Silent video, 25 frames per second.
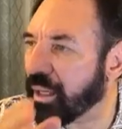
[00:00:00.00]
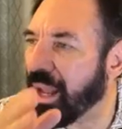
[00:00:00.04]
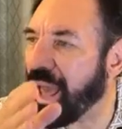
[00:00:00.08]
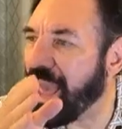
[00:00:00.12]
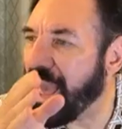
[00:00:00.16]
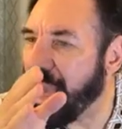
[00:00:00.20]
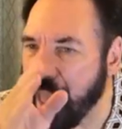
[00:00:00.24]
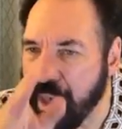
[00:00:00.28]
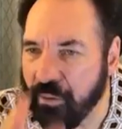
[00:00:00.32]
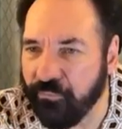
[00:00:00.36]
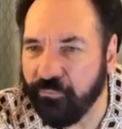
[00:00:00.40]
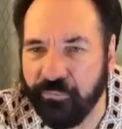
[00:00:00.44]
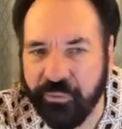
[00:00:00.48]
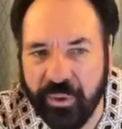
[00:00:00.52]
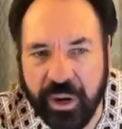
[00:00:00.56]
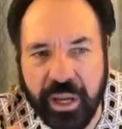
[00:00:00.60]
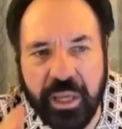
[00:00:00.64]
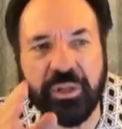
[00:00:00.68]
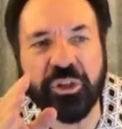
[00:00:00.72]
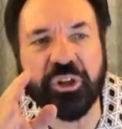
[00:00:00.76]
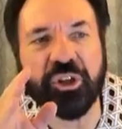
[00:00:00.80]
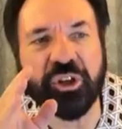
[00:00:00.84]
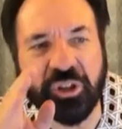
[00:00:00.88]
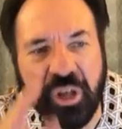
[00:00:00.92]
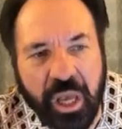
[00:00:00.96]
That
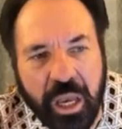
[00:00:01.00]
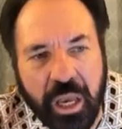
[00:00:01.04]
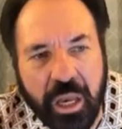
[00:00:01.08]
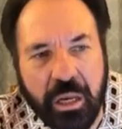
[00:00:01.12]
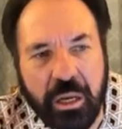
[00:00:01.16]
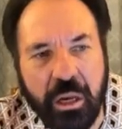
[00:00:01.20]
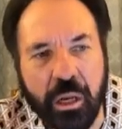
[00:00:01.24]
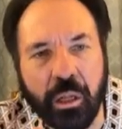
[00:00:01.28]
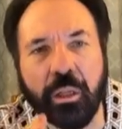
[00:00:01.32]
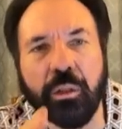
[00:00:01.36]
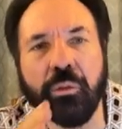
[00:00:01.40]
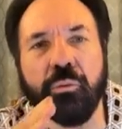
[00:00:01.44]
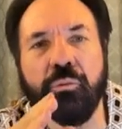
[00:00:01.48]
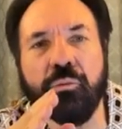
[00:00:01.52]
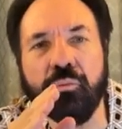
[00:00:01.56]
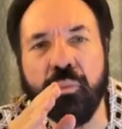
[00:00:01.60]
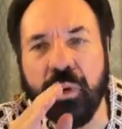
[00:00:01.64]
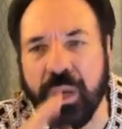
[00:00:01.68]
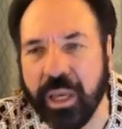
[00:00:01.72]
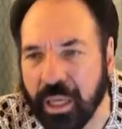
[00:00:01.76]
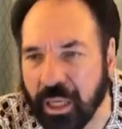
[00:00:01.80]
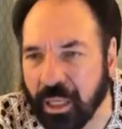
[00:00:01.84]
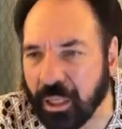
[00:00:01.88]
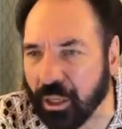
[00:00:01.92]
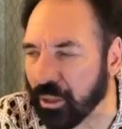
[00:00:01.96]
every single
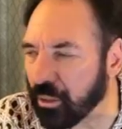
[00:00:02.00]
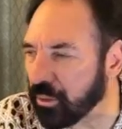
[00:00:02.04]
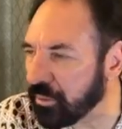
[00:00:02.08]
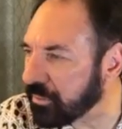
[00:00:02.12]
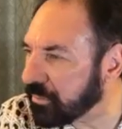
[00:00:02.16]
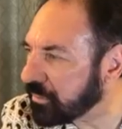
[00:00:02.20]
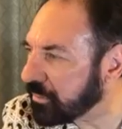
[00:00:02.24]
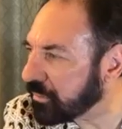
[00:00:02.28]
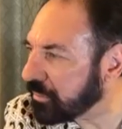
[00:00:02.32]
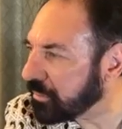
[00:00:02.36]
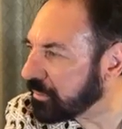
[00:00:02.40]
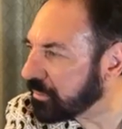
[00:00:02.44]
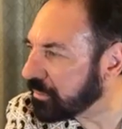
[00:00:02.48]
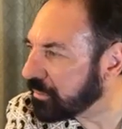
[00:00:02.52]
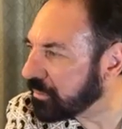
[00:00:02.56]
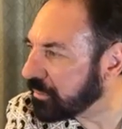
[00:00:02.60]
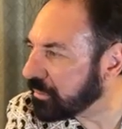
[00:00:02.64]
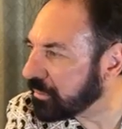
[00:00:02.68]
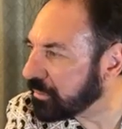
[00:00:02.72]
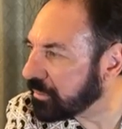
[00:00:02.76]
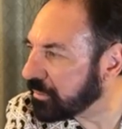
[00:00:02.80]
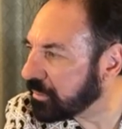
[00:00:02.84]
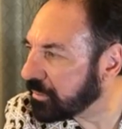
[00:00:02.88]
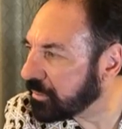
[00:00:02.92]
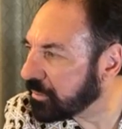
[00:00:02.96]
week,
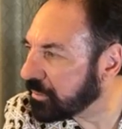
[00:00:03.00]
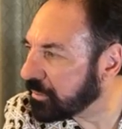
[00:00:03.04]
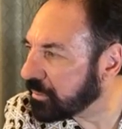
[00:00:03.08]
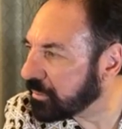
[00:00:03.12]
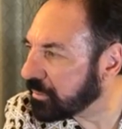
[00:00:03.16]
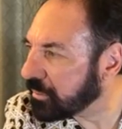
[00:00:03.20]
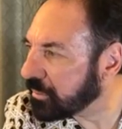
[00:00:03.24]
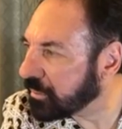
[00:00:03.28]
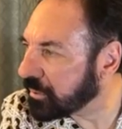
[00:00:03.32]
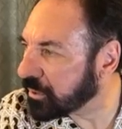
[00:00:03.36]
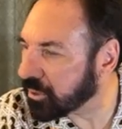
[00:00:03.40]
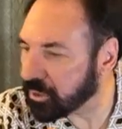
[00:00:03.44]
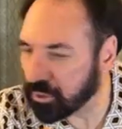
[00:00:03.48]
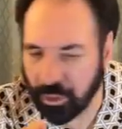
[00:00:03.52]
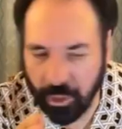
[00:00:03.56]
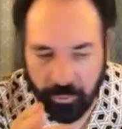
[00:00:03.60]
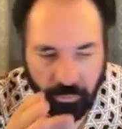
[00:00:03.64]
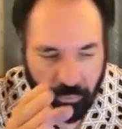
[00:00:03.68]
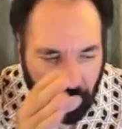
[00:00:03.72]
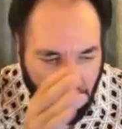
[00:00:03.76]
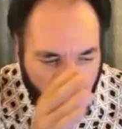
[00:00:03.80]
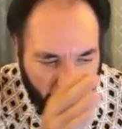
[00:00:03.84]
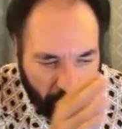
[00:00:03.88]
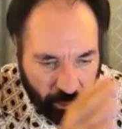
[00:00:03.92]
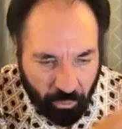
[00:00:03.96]

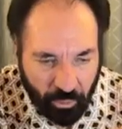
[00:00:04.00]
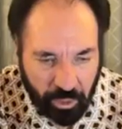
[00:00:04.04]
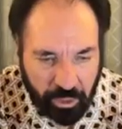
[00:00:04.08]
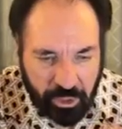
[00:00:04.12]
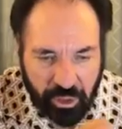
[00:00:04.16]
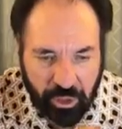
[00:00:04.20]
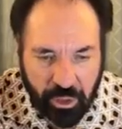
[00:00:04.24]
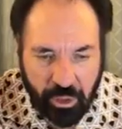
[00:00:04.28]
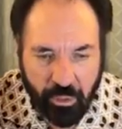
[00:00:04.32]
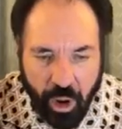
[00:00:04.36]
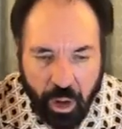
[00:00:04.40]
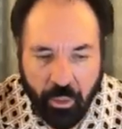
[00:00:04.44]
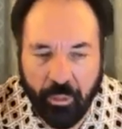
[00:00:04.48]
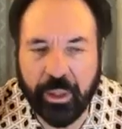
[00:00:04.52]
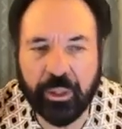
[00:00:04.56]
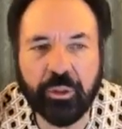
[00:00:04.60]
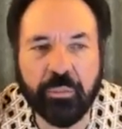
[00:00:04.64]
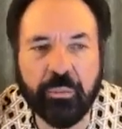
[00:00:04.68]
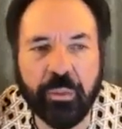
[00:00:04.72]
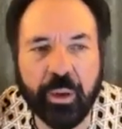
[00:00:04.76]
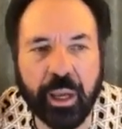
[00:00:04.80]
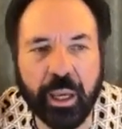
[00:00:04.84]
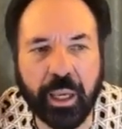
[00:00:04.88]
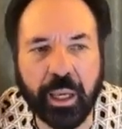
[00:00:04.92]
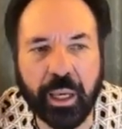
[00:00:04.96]
except once in a while
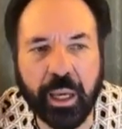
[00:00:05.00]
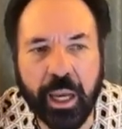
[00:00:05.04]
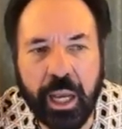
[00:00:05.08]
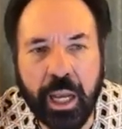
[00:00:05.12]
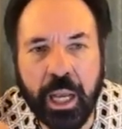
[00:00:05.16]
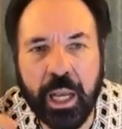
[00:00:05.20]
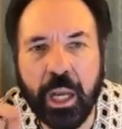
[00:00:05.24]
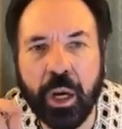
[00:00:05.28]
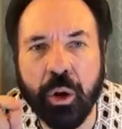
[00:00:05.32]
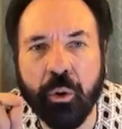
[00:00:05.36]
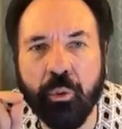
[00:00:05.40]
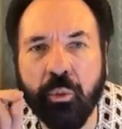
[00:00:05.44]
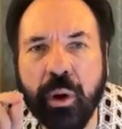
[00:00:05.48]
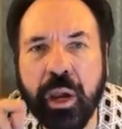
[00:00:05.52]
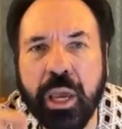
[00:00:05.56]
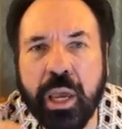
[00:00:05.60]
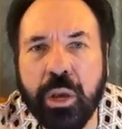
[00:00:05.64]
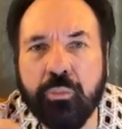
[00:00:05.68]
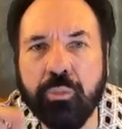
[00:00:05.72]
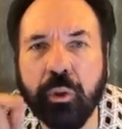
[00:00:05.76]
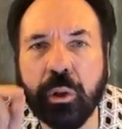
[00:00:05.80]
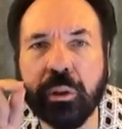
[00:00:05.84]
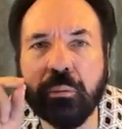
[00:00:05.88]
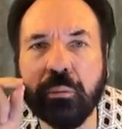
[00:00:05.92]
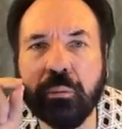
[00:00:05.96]
we have to break,
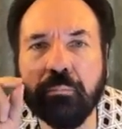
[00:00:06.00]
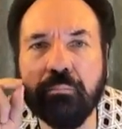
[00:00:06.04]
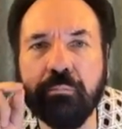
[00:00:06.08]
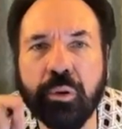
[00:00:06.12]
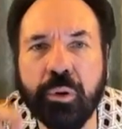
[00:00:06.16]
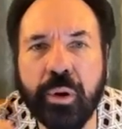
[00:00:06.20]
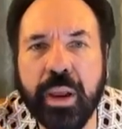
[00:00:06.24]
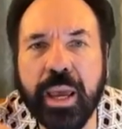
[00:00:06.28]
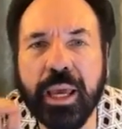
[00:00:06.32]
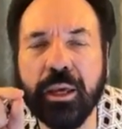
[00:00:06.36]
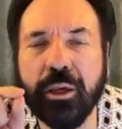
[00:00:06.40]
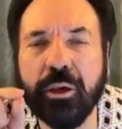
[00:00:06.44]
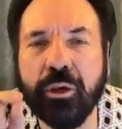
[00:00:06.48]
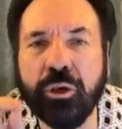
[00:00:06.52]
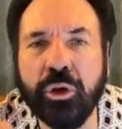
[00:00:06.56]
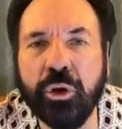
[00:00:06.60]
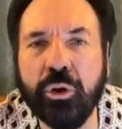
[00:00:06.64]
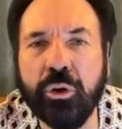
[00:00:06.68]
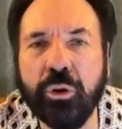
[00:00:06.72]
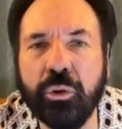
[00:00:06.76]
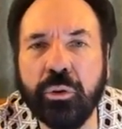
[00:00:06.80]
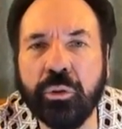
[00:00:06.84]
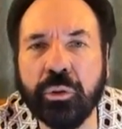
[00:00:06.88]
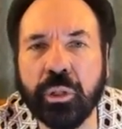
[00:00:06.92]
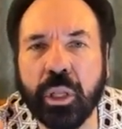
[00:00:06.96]
we would
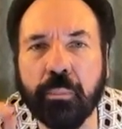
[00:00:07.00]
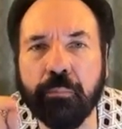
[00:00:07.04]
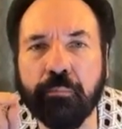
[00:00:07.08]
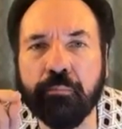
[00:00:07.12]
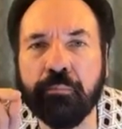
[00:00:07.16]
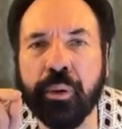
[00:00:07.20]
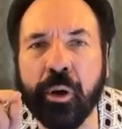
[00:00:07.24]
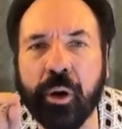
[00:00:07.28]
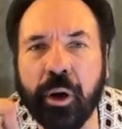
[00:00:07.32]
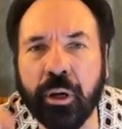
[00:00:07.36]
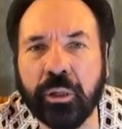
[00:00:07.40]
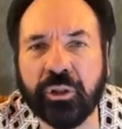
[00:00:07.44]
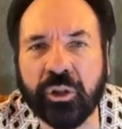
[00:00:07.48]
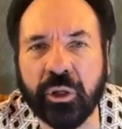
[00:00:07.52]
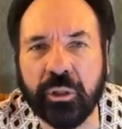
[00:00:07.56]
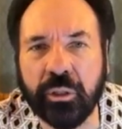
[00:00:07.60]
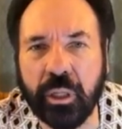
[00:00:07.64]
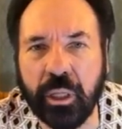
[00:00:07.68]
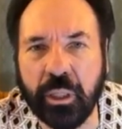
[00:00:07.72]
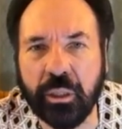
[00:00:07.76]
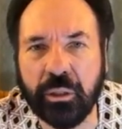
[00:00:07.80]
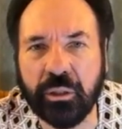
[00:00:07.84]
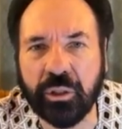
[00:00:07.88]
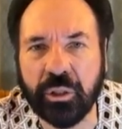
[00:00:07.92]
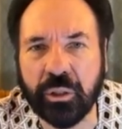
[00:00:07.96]
bring you the
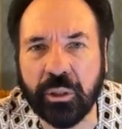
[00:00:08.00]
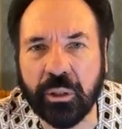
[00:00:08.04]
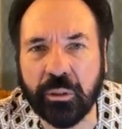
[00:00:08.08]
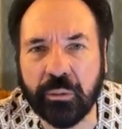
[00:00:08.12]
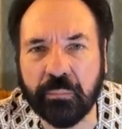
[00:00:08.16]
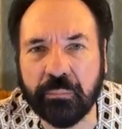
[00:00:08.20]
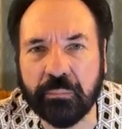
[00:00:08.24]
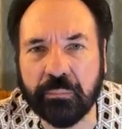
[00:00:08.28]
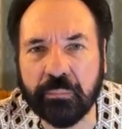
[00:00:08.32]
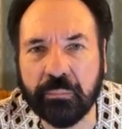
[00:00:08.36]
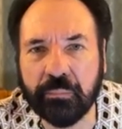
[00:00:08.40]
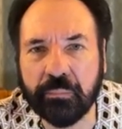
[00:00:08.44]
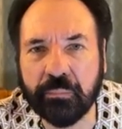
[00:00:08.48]
pertinent,